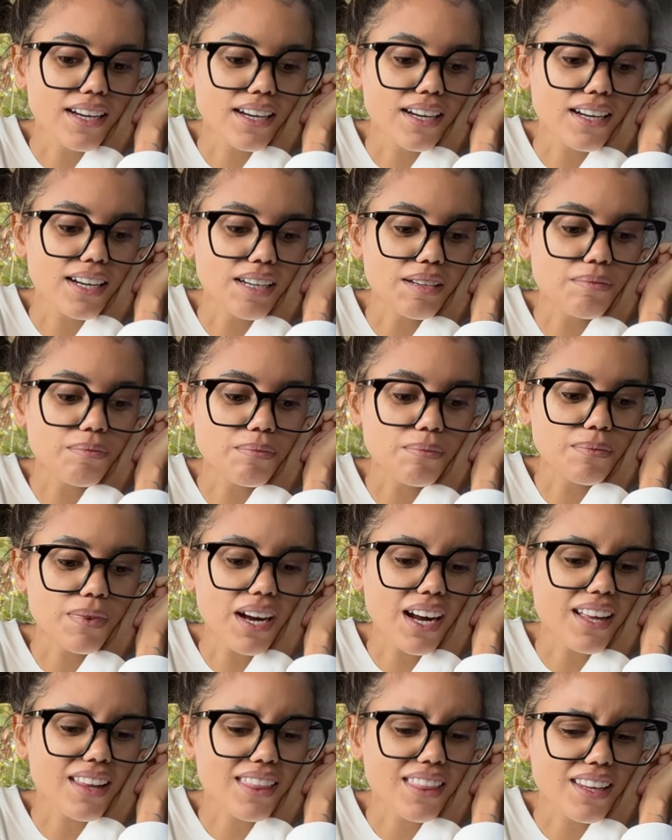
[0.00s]

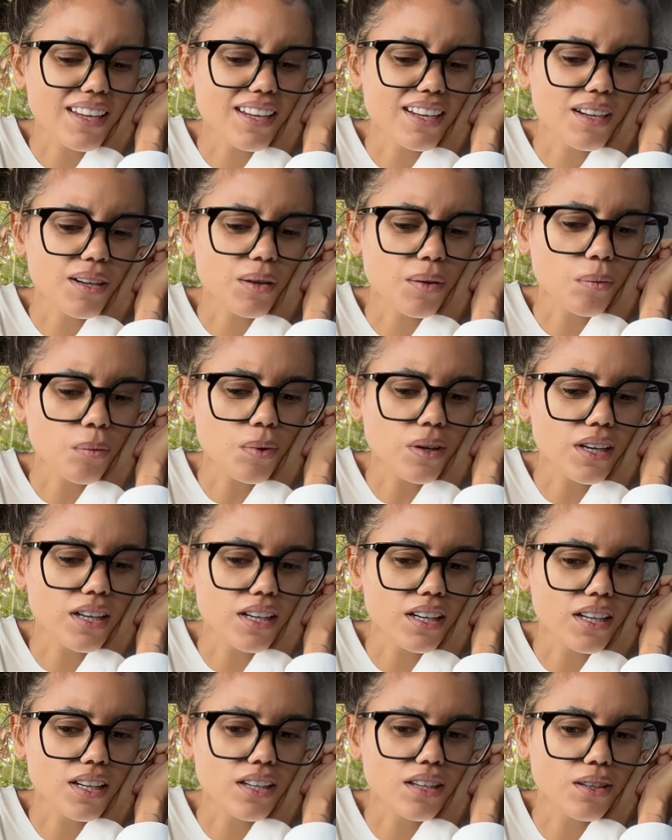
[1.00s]
I think when
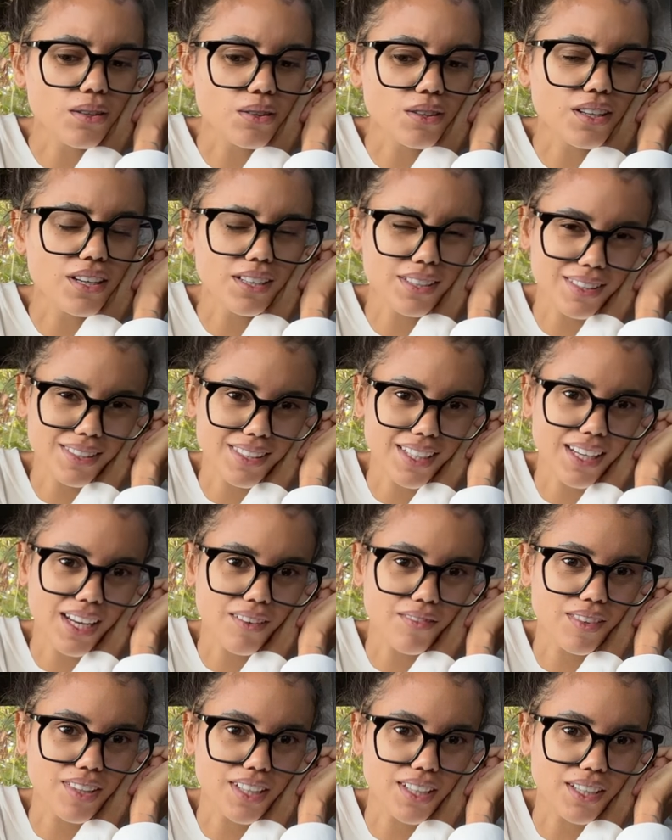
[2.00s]
you're gonna see that
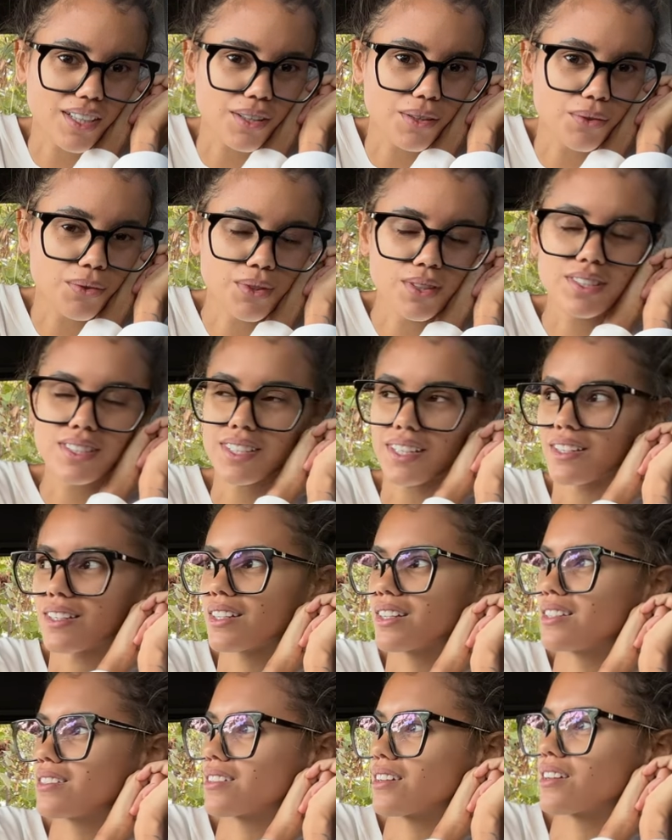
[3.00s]
video,
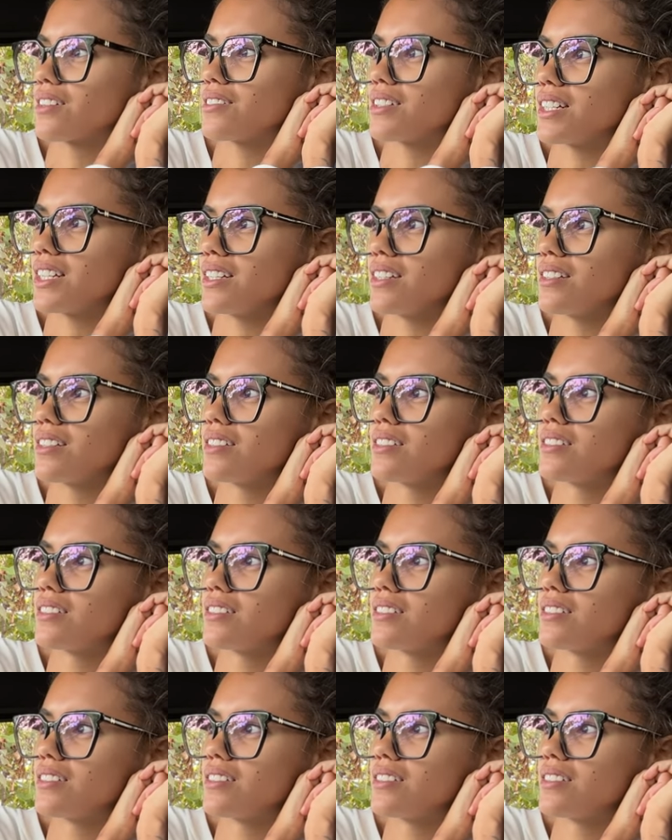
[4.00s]
Sunday is already...